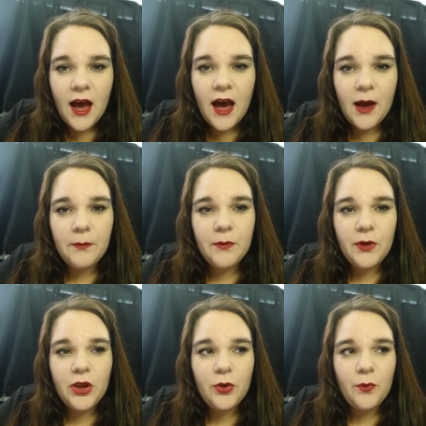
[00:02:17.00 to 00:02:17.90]

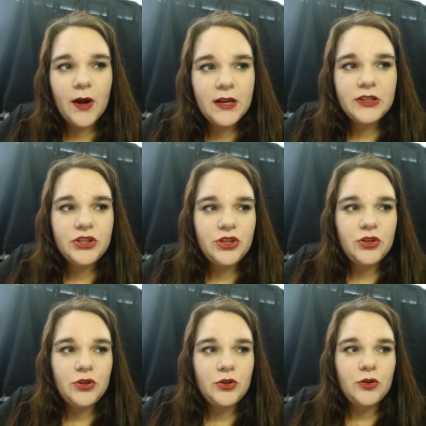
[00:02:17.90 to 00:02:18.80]
Um, you want
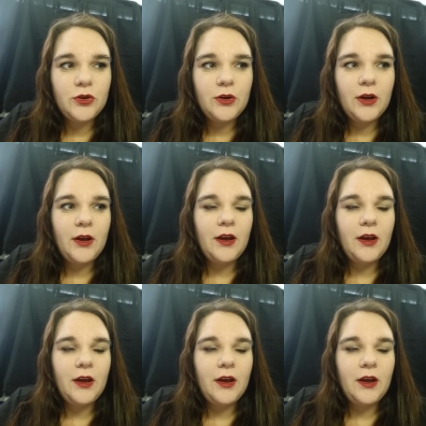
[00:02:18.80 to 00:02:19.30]
to,